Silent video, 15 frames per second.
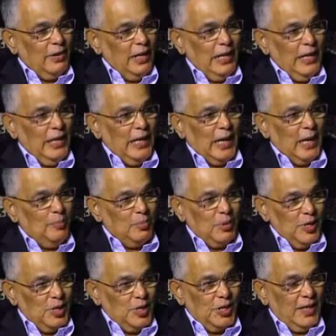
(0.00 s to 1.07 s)
really
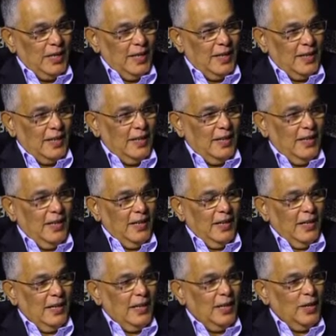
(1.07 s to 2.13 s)
appreciated
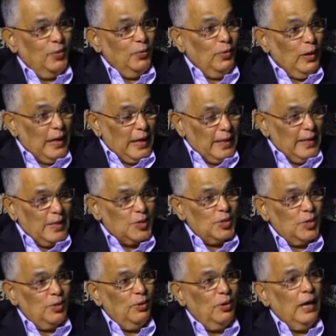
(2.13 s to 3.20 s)
her willingness
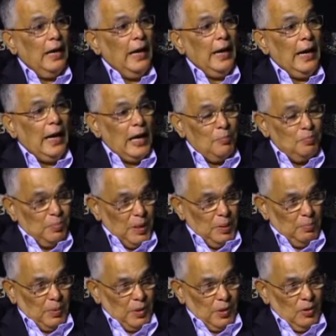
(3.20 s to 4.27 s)
to help
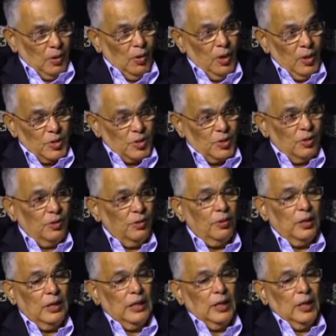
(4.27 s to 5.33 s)
people.
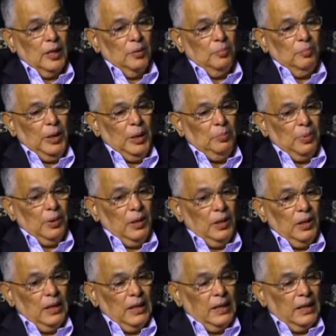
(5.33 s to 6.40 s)
Also,
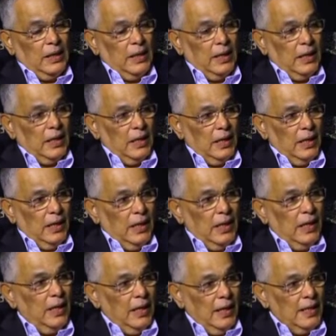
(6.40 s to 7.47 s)
people
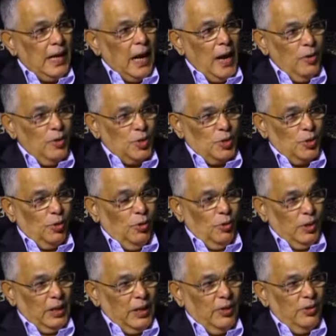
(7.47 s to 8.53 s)
uh, in the
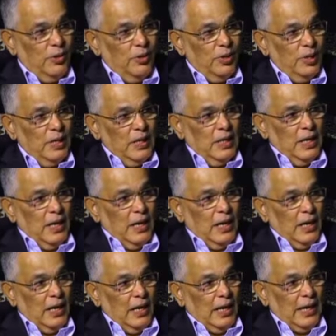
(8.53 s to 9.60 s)
household, you know,
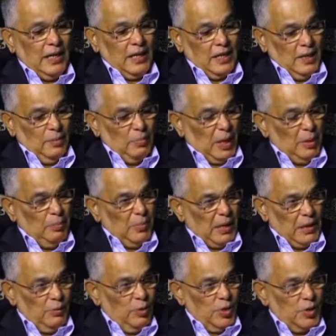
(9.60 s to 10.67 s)
uh, like uh, my
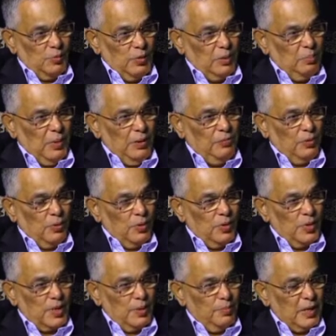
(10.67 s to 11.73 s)
mother was with me for
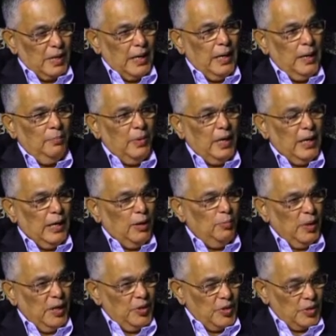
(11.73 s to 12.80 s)
some time, and now
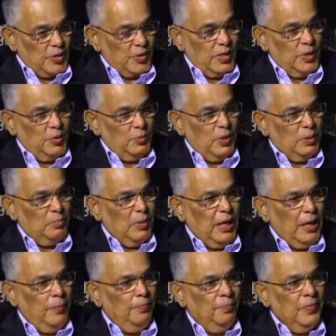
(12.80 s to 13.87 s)
my sister is with
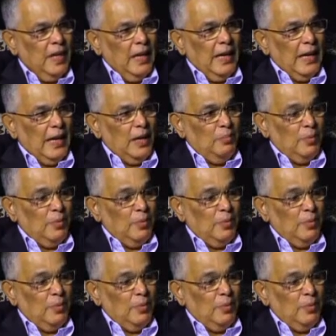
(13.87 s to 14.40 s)
me, and